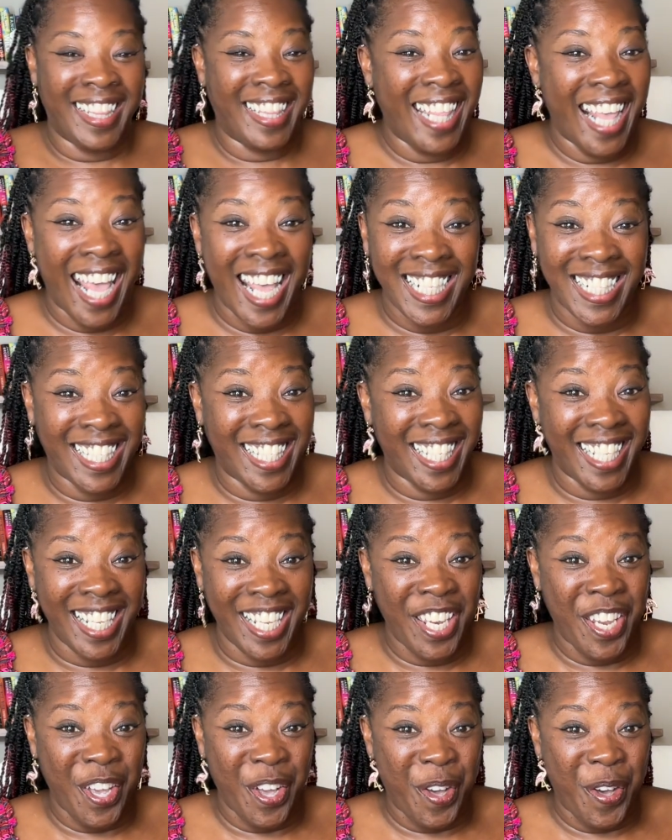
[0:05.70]
That's
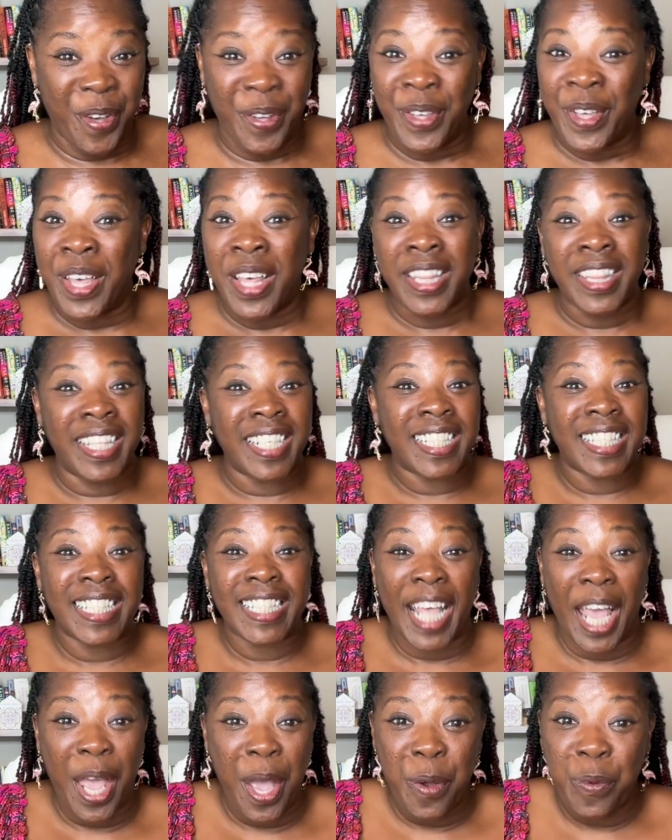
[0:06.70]
it, y'all. The
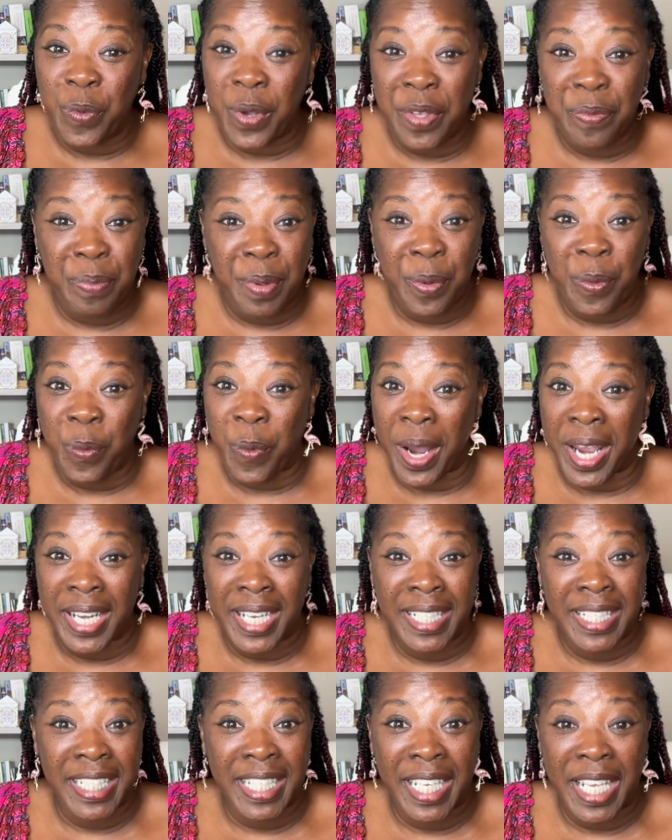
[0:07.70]
sound we've been
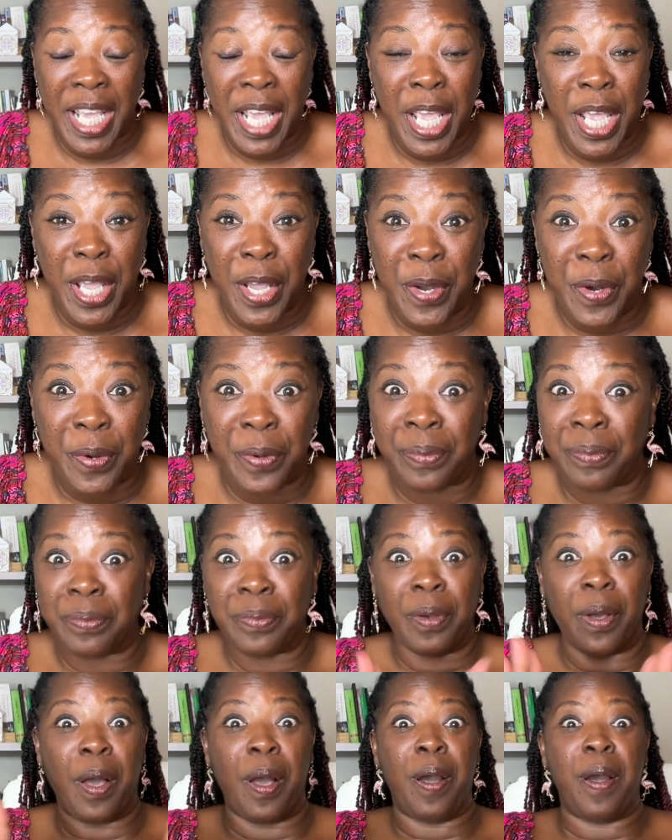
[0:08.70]
waiting to hear
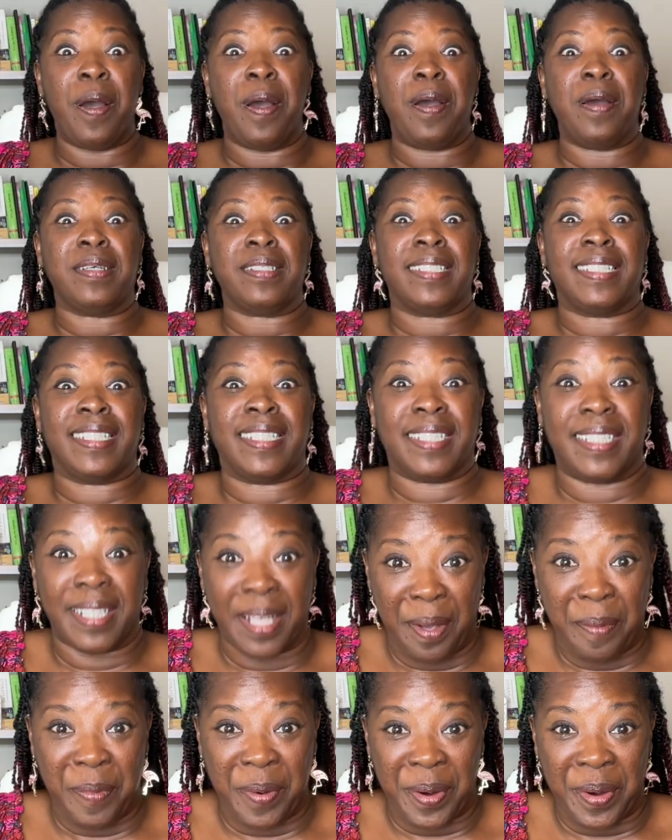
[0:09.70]
all
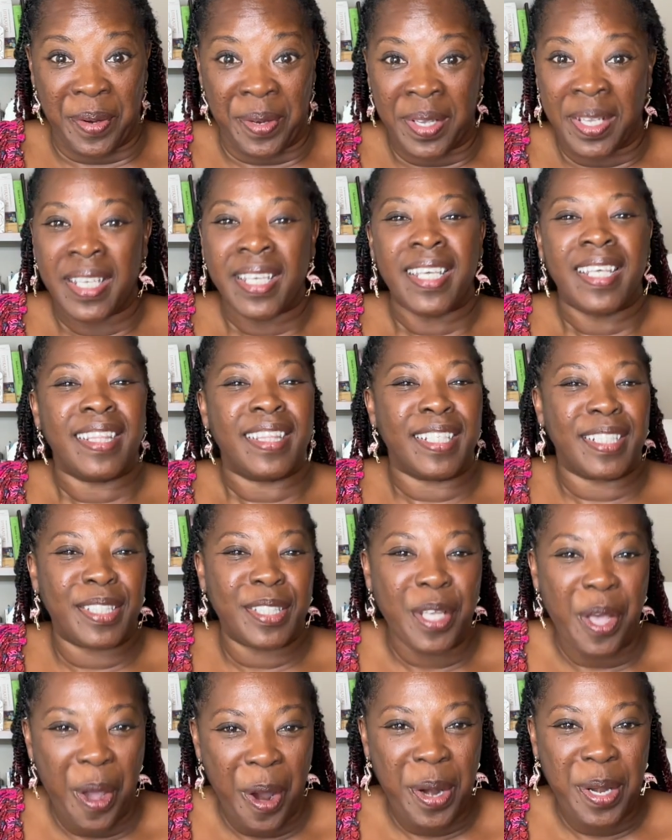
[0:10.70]
summer. The
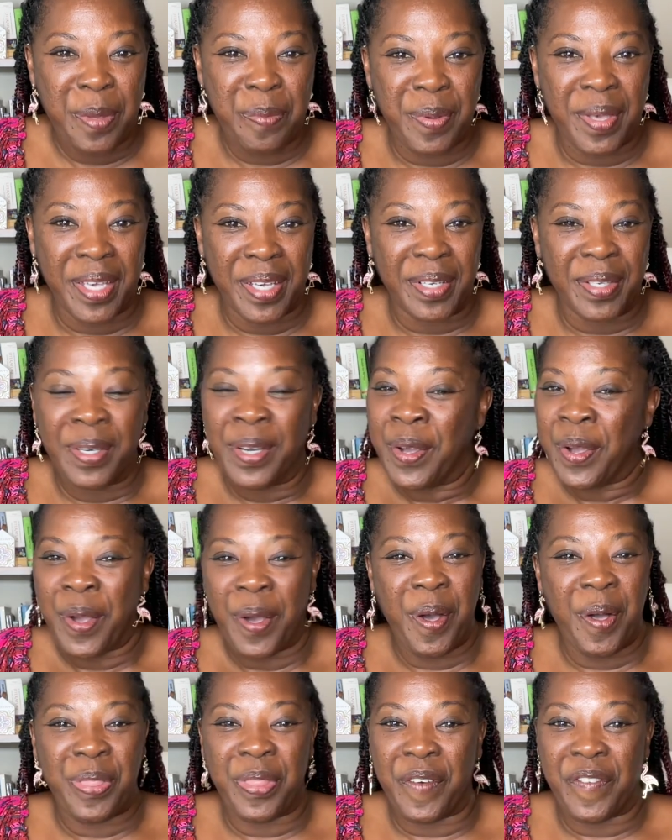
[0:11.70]
tardy bell
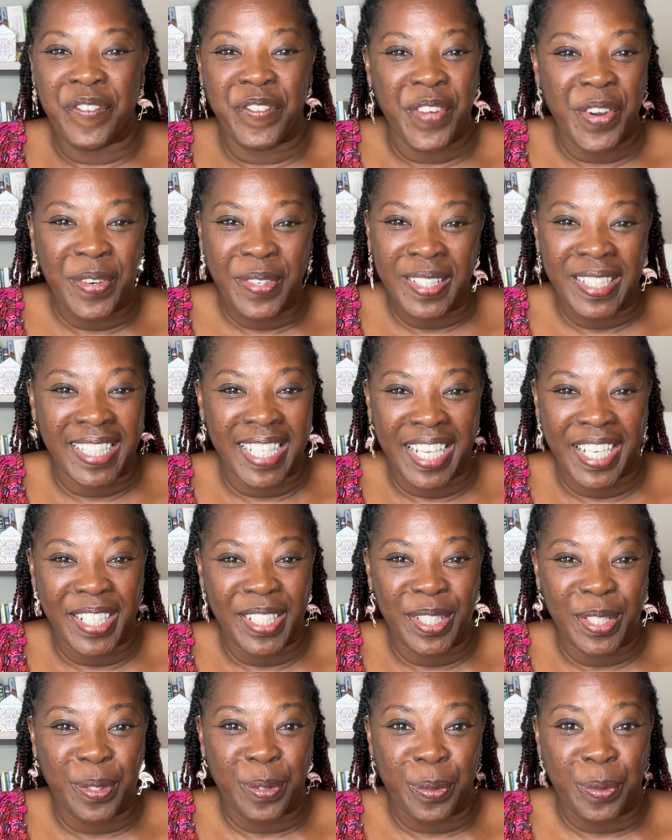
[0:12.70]
on the first day
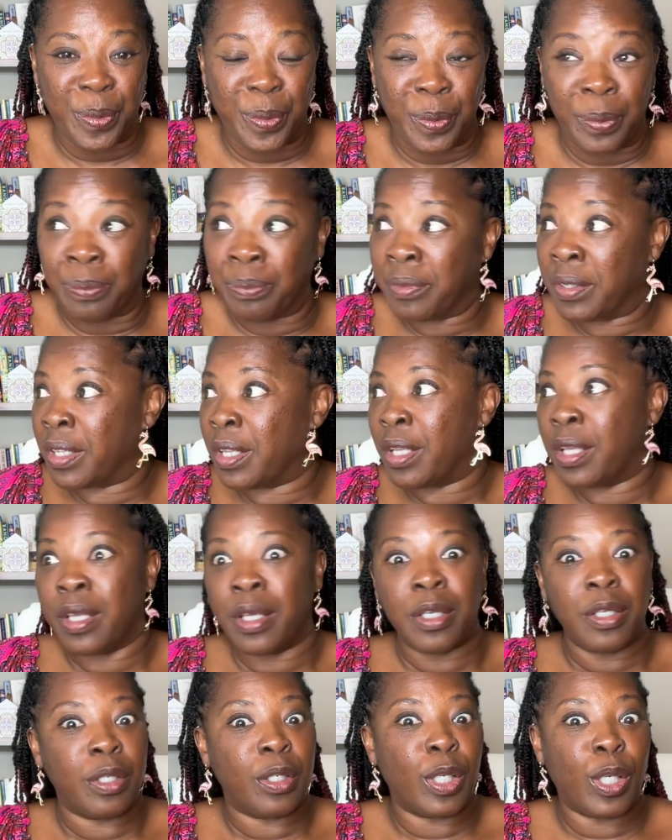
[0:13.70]
of school.
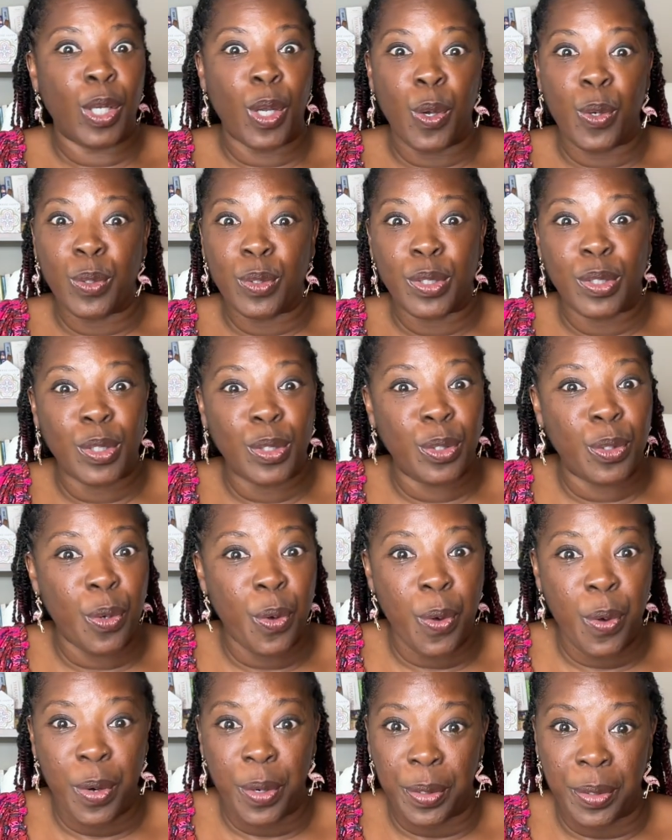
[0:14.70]
Close the
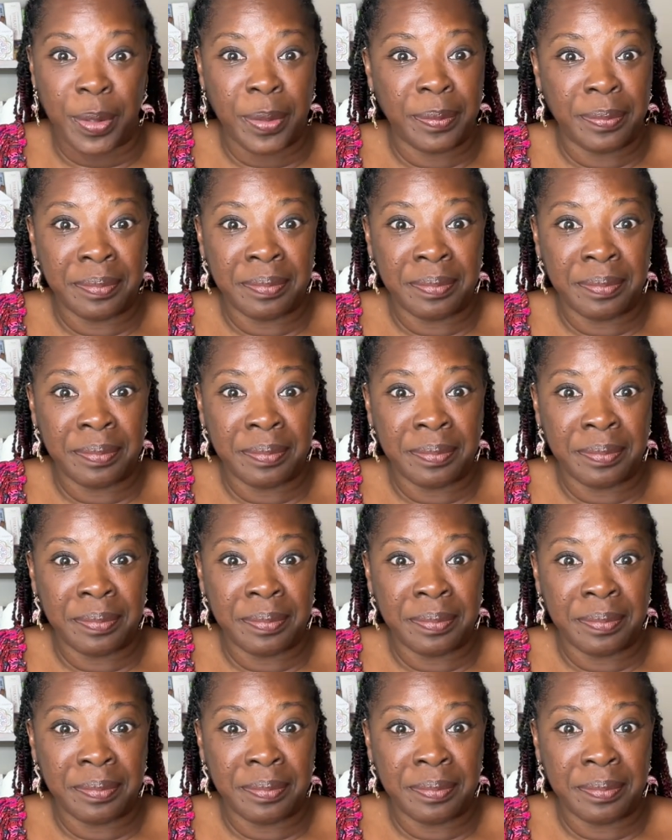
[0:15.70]
door.